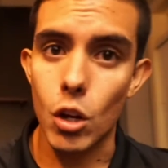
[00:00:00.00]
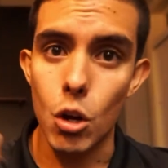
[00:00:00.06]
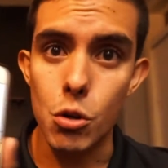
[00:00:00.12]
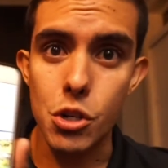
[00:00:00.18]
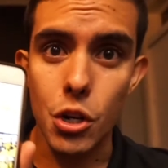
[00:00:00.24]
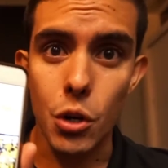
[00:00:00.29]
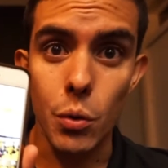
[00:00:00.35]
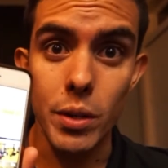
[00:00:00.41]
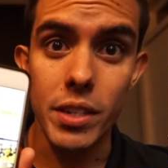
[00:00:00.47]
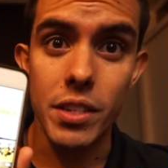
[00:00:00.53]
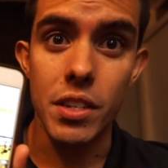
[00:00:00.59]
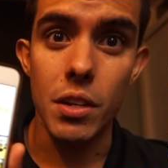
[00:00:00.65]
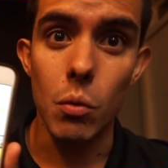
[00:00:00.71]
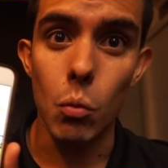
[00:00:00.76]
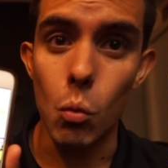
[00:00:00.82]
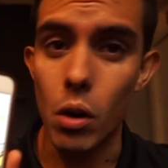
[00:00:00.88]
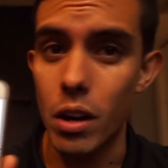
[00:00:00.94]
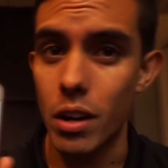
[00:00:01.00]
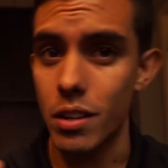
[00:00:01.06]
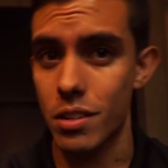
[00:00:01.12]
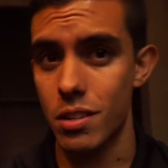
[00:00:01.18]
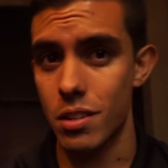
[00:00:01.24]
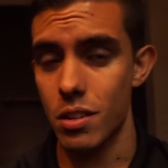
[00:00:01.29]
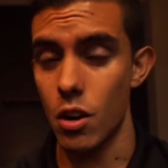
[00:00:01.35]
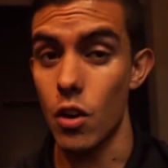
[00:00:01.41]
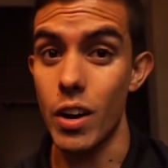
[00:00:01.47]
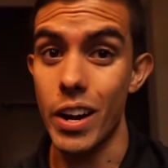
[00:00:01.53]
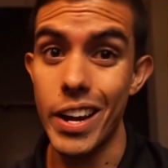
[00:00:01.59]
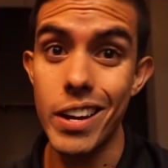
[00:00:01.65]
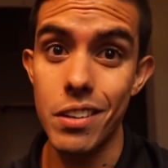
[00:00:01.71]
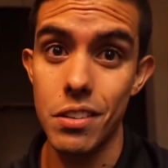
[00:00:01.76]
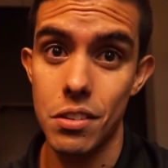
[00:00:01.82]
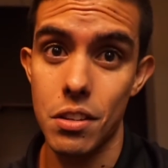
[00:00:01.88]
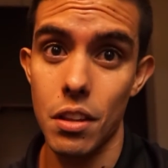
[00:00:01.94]
Coach Kritz, he was or
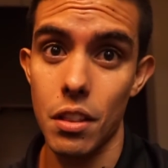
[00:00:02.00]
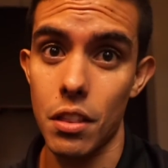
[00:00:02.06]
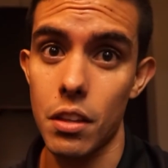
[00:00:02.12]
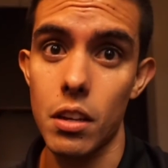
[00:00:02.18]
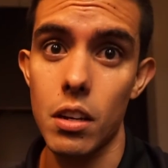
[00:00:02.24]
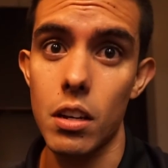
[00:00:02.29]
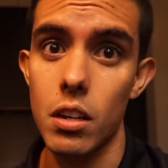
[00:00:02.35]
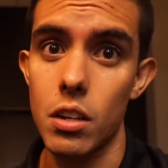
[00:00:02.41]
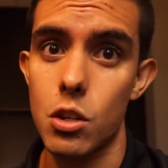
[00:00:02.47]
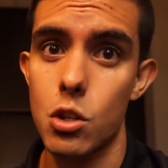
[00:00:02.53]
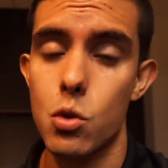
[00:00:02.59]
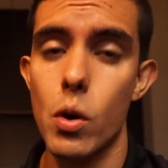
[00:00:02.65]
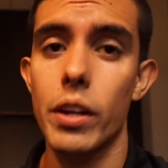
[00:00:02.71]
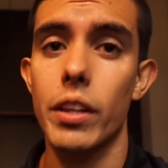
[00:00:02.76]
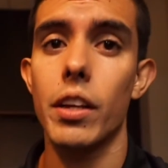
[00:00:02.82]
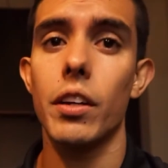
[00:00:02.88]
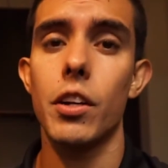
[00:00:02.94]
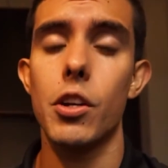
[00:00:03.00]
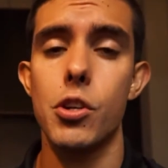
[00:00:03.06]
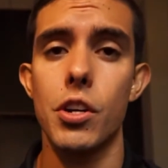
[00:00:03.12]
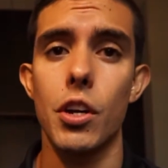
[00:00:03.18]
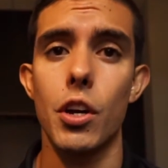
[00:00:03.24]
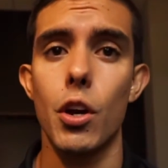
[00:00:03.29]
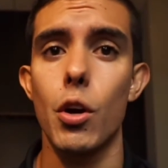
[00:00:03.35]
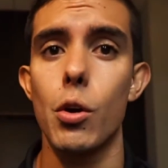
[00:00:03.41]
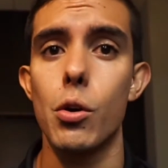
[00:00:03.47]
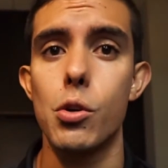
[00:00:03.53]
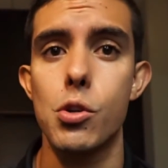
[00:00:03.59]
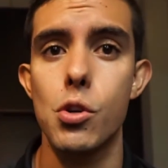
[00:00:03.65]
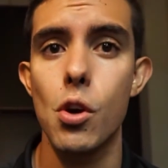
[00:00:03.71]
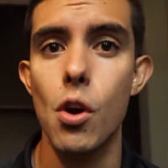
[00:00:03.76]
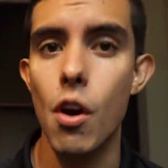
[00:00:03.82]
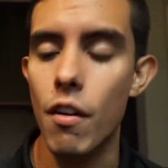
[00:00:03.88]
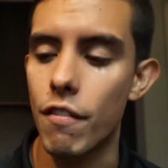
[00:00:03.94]
is the strength and conditioning
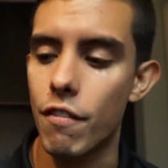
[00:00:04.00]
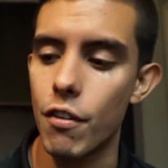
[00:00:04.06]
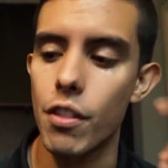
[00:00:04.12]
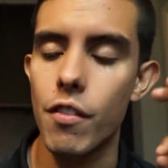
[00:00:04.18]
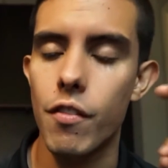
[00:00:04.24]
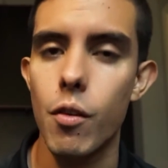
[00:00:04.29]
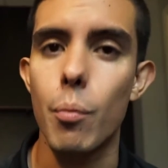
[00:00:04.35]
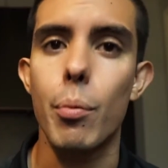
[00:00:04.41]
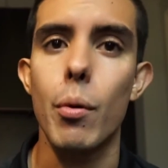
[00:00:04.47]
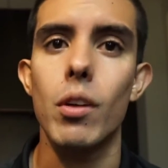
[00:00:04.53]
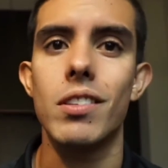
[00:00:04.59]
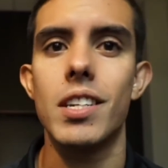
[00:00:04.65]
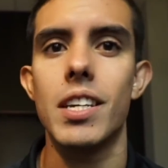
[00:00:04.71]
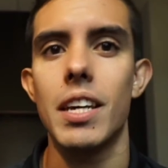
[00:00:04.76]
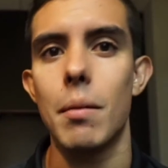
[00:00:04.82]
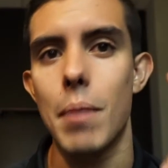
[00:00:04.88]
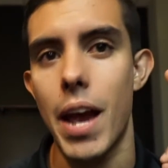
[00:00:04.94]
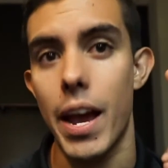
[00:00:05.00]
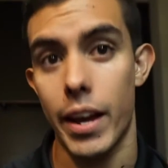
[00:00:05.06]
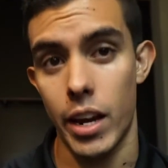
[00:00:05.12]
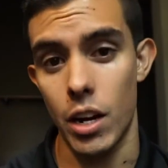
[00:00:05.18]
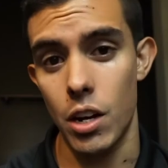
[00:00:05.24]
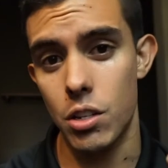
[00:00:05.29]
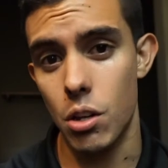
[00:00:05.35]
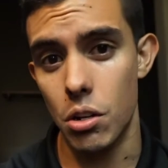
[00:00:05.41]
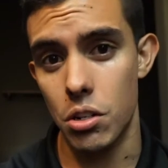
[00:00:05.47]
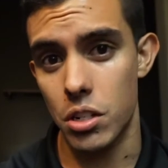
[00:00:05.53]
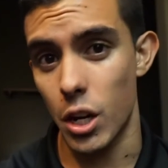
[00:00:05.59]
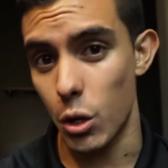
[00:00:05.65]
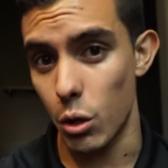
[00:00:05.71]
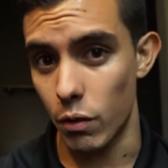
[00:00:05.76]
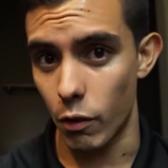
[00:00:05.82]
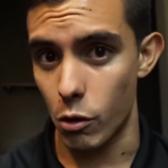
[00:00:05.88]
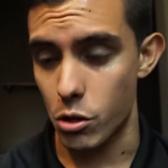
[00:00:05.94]
coach for the football team at Kennesaw State
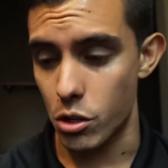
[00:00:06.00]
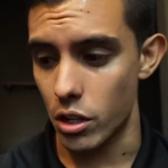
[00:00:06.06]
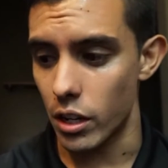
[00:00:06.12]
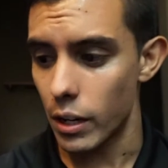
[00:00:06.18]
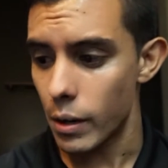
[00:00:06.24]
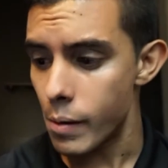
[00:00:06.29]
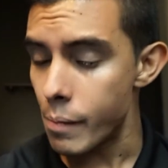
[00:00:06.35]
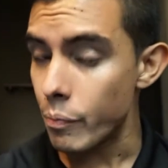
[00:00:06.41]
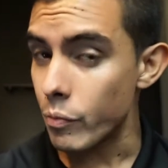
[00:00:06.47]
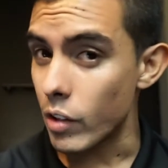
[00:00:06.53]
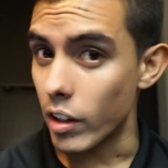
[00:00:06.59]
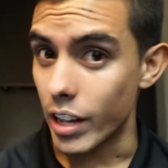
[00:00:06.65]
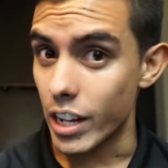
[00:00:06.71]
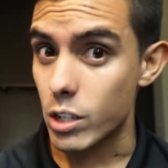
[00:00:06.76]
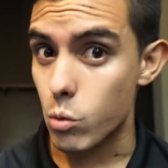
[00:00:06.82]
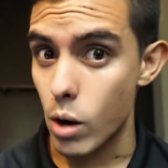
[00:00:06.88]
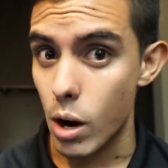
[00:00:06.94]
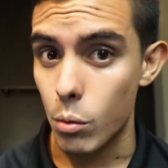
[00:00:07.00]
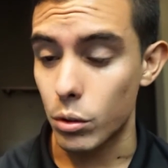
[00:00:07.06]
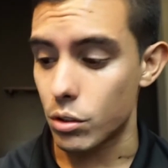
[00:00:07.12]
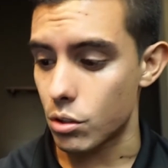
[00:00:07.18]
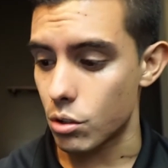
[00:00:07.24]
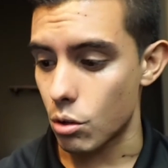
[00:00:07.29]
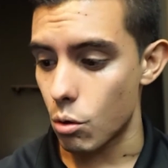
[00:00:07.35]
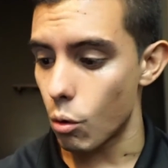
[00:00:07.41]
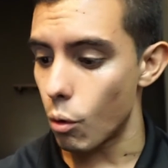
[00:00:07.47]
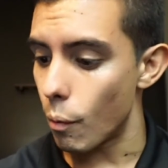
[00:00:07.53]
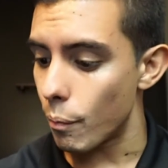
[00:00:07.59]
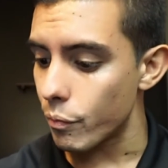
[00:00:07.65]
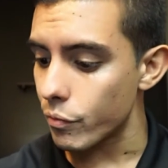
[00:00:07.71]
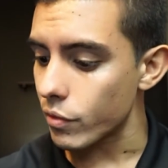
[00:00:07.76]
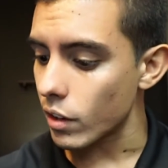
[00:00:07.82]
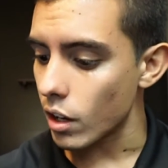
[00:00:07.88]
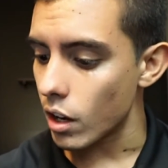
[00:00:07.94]
University. That's where I went to school.
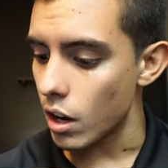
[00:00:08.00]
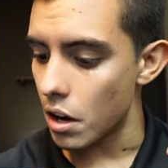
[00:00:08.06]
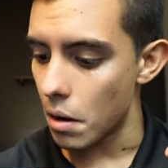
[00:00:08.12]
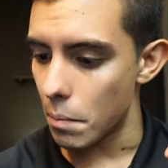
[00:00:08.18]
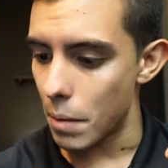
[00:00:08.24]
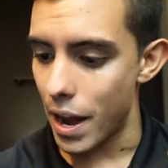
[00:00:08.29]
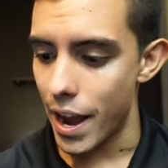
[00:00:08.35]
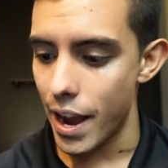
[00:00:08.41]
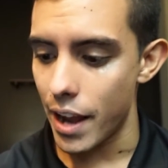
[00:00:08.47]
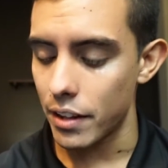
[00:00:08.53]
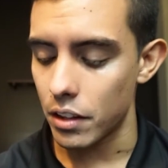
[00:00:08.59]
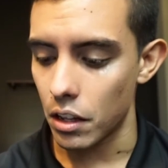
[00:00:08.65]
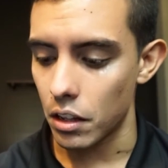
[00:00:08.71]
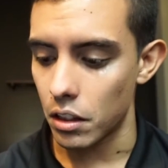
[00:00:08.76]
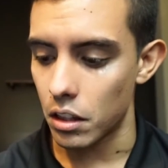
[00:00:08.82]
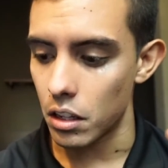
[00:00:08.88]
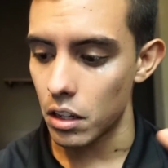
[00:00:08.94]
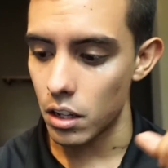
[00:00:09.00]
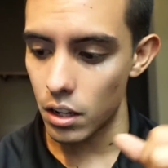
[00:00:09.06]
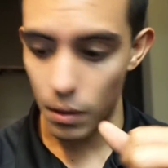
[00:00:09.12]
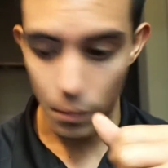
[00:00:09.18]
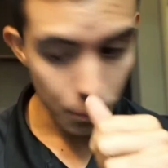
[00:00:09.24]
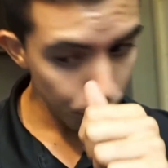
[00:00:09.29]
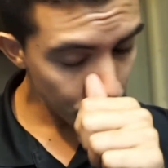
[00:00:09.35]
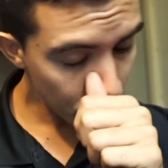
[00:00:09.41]
Um, I had the